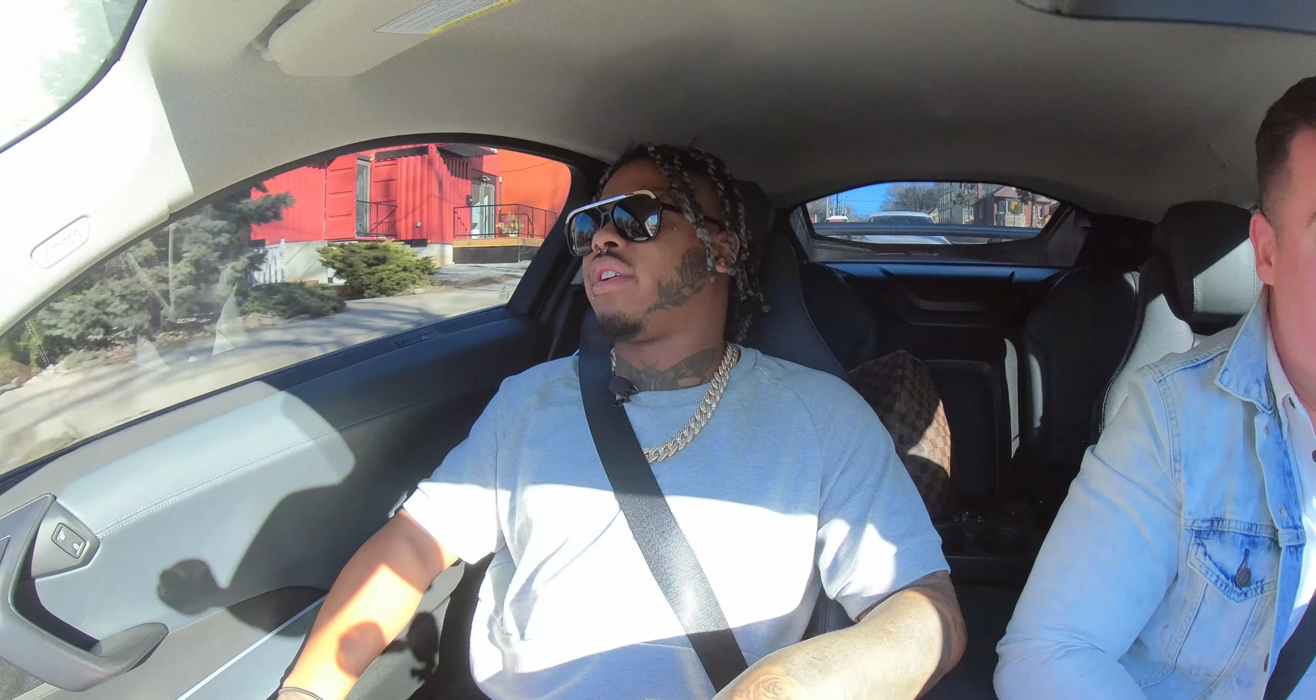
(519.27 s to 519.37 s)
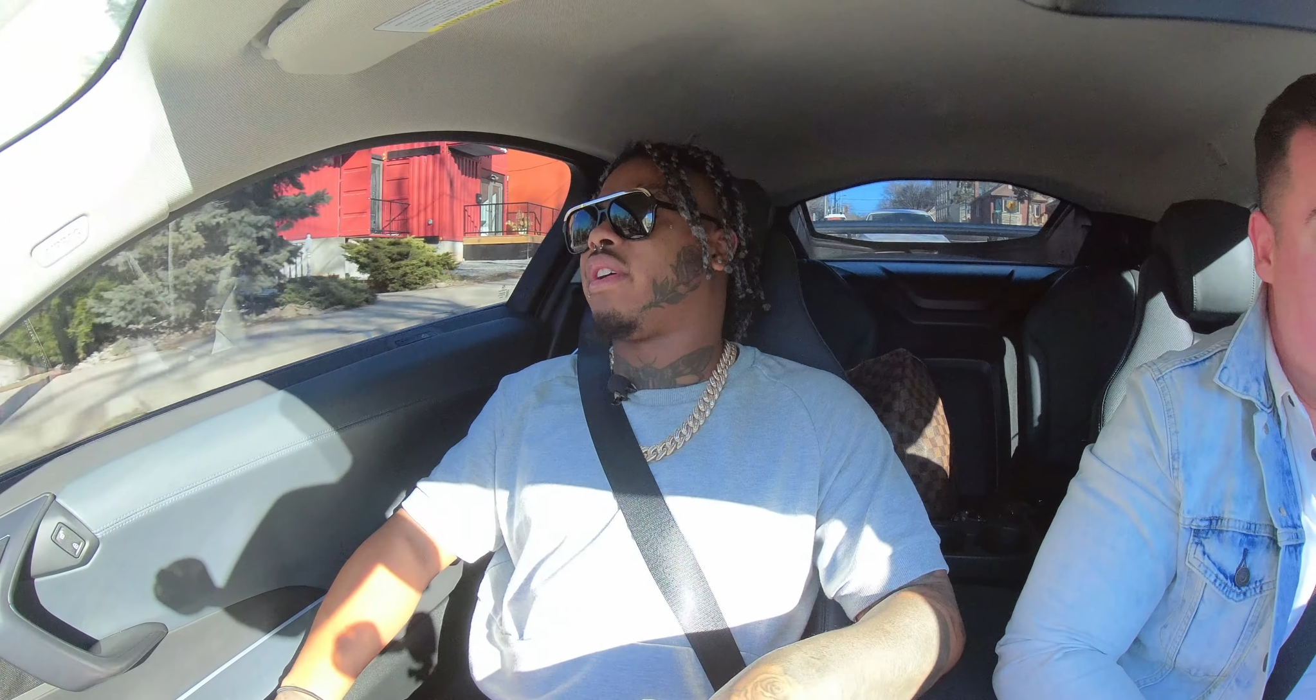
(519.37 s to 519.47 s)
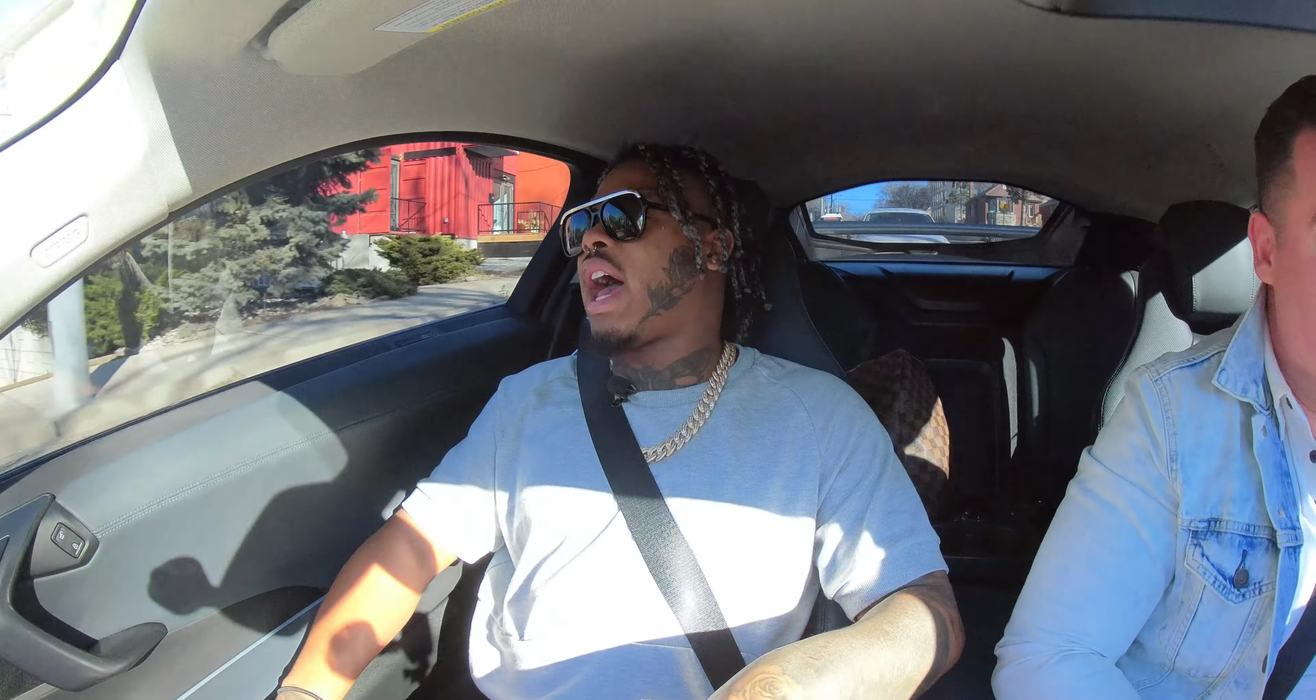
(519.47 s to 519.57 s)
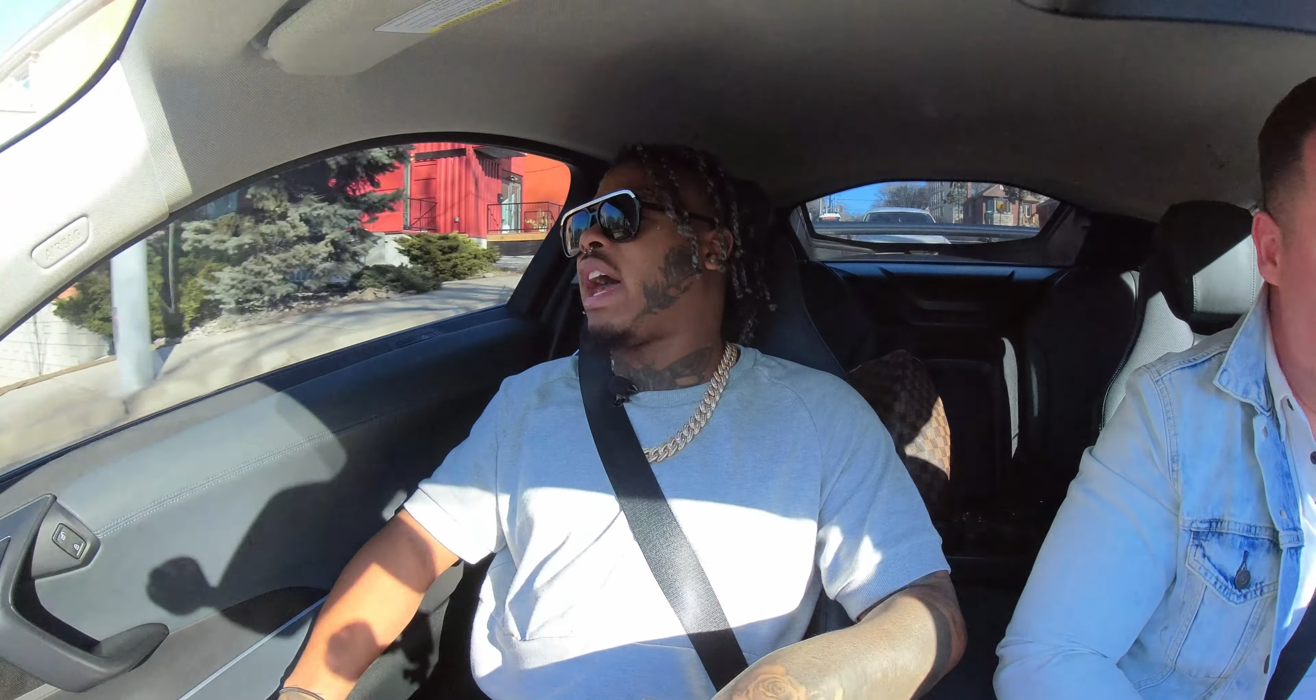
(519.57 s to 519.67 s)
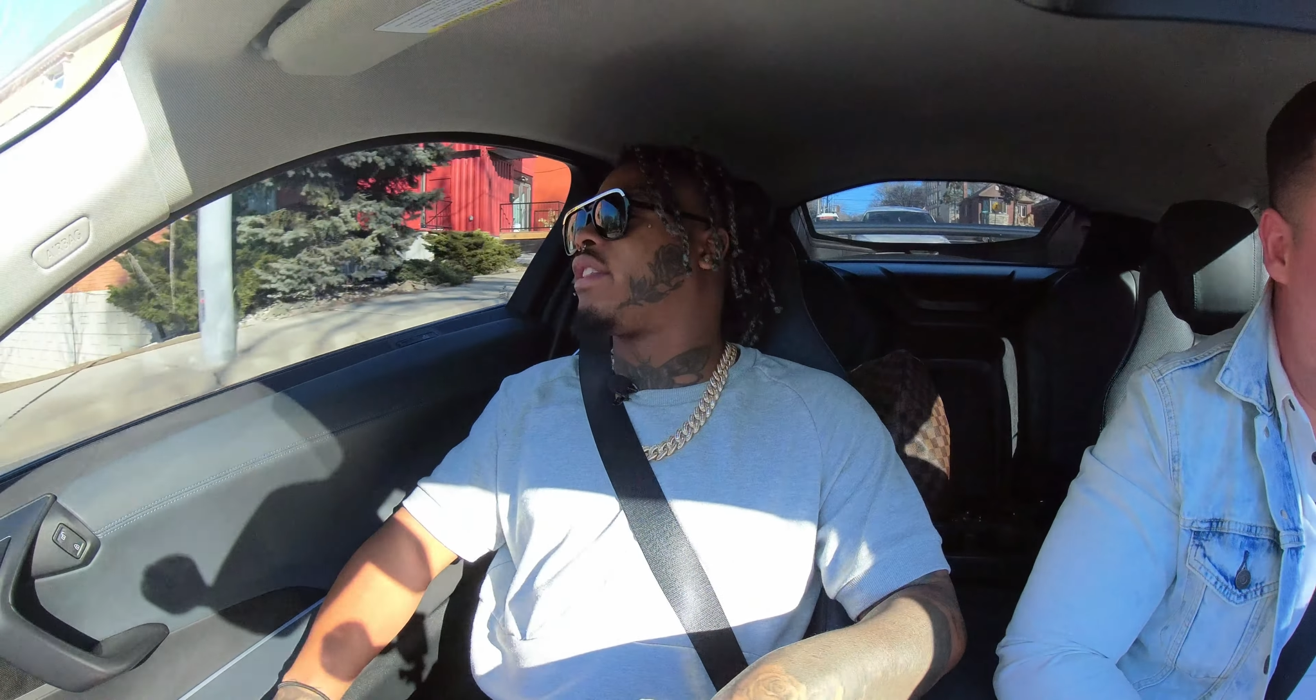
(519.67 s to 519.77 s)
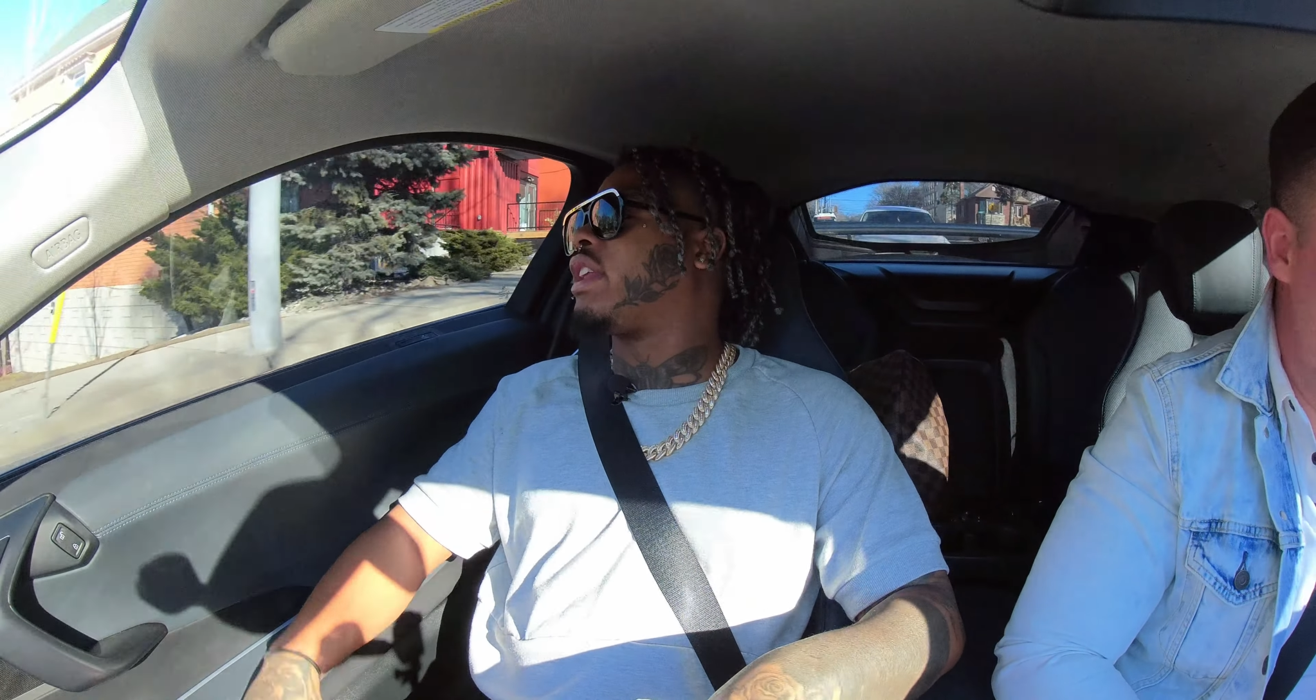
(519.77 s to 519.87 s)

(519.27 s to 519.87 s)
at the